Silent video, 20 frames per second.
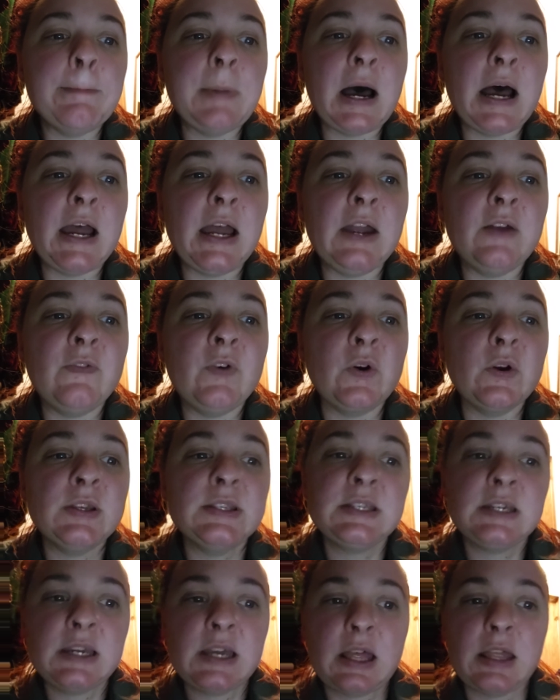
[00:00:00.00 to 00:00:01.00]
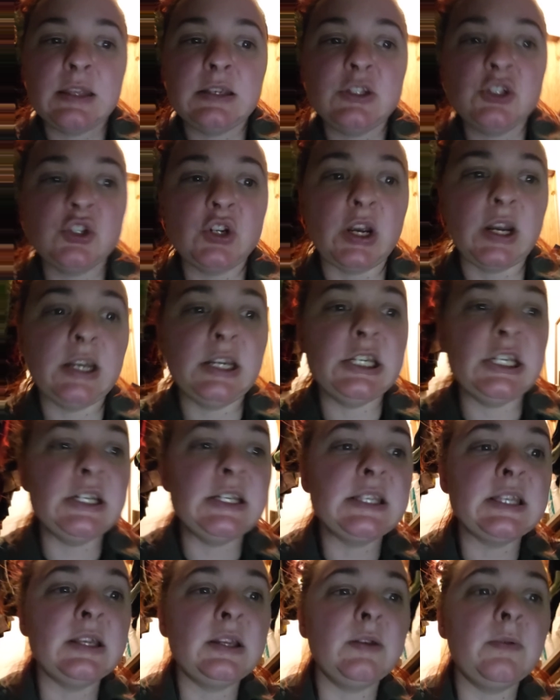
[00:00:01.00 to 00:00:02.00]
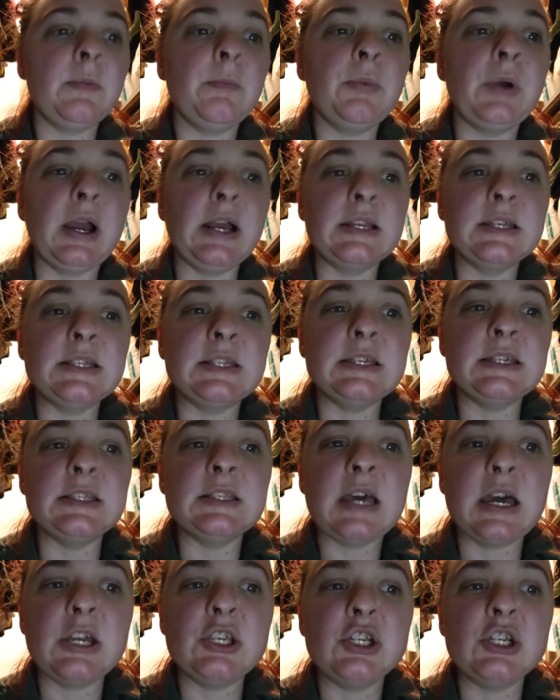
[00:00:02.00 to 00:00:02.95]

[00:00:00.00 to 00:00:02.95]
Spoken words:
By focusing on these strategies and practices,